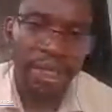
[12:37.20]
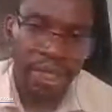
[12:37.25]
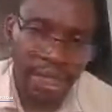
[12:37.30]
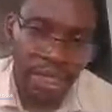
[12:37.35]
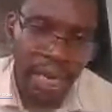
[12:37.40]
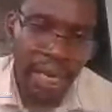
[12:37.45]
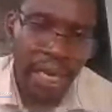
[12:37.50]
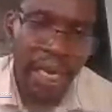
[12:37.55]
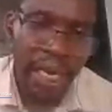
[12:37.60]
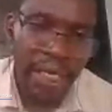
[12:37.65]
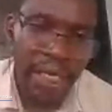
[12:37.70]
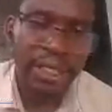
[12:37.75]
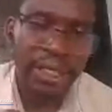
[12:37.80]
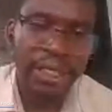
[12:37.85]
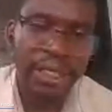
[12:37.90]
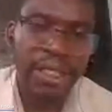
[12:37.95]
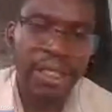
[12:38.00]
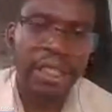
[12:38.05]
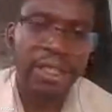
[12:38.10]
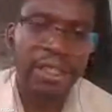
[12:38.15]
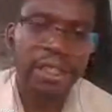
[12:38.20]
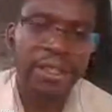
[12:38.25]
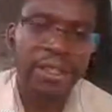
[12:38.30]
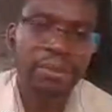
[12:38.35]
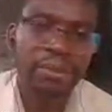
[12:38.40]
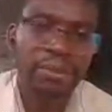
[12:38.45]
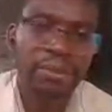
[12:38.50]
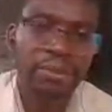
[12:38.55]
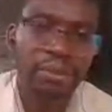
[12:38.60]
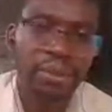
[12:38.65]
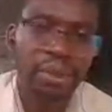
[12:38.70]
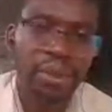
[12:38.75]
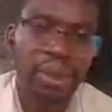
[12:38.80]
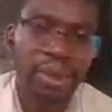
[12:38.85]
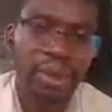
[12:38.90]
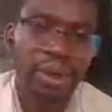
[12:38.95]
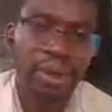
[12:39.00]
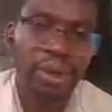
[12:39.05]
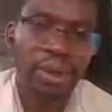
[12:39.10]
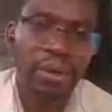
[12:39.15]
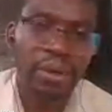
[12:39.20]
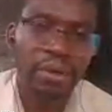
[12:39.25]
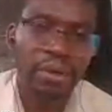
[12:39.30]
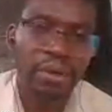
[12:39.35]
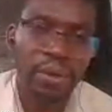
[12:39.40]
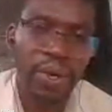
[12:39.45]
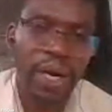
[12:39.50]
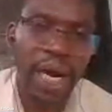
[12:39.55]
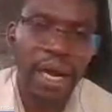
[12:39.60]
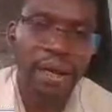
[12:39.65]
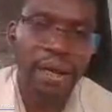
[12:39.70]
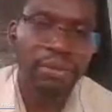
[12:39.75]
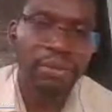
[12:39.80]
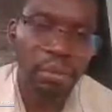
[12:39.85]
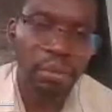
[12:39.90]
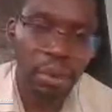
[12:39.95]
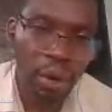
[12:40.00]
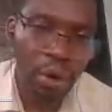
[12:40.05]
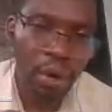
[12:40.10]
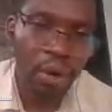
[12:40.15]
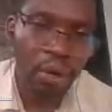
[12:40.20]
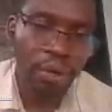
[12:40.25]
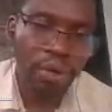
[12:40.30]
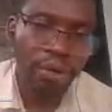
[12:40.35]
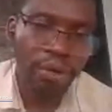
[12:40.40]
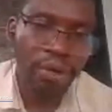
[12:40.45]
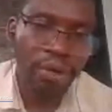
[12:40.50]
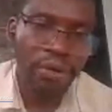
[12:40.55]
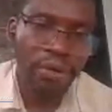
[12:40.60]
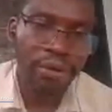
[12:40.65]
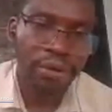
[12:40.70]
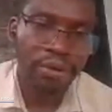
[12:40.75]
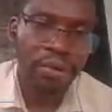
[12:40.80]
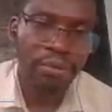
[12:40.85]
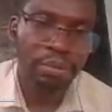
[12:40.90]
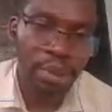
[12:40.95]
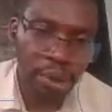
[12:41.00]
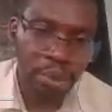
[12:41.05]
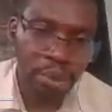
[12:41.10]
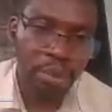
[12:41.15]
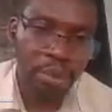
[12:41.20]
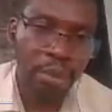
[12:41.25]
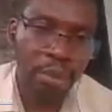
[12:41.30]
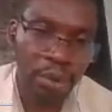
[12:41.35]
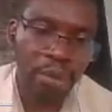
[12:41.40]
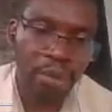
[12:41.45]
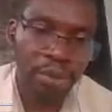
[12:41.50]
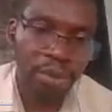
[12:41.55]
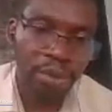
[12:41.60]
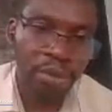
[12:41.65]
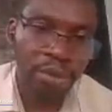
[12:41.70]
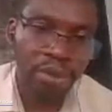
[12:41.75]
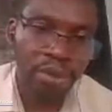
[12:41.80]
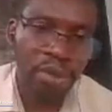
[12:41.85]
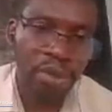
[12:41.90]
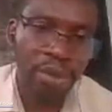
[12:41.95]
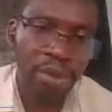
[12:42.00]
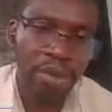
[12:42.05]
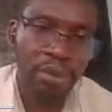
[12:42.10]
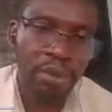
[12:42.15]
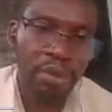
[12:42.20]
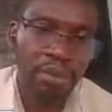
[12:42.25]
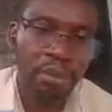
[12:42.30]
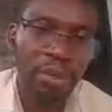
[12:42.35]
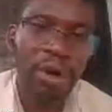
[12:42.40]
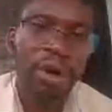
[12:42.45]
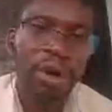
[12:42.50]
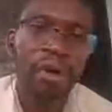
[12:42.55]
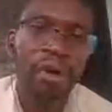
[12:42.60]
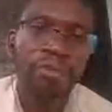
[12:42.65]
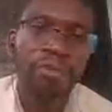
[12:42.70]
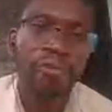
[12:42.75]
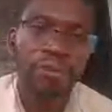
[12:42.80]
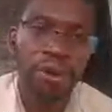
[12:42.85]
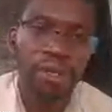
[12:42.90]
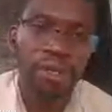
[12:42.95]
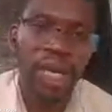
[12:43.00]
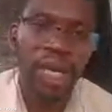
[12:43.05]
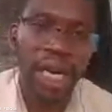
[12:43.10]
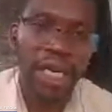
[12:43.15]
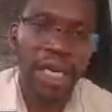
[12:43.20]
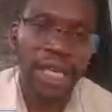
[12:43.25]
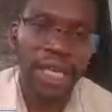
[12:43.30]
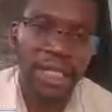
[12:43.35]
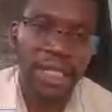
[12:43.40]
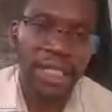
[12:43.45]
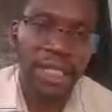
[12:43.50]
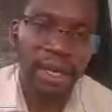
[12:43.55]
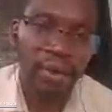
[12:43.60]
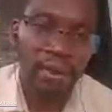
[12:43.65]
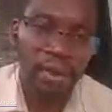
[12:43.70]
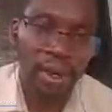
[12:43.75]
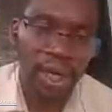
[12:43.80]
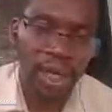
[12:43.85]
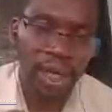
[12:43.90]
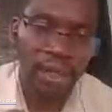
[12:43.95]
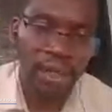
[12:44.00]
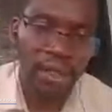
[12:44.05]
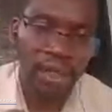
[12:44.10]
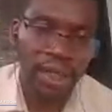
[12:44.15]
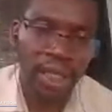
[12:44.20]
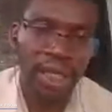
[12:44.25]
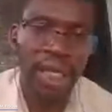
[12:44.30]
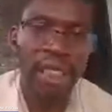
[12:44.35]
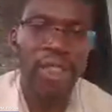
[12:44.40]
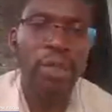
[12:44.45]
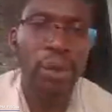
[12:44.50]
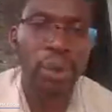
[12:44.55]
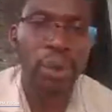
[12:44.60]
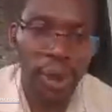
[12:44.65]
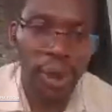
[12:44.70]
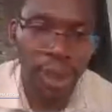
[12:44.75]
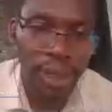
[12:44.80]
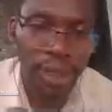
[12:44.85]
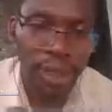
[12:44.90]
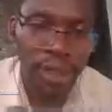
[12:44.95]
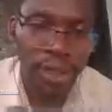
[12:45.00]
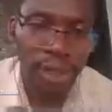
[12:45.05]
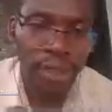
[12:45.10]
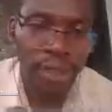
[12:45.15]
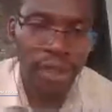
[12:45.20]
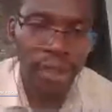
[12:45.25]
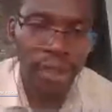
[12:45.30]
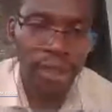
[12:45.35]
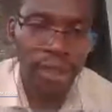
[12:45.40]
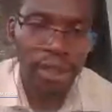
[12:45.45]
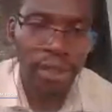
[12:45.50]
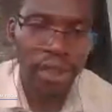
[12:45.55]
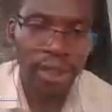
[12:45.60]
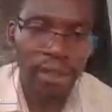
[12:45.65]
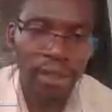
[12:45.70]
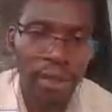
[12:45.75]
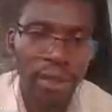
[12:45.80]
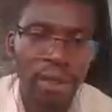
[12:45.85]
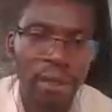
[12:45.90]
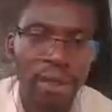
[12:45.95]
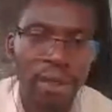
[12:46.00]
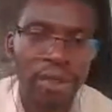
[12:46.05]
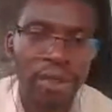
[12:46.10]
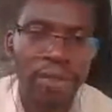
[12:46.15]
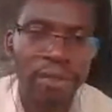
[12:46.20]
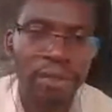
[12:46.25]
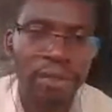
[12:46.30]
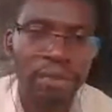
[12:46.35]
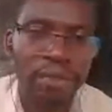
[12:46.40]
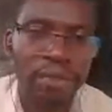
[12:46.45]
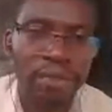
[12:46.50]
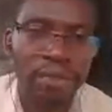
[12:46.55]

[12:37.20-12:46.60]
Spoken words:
desire is that we'll have more people, more frontline healthcare workers that are trained on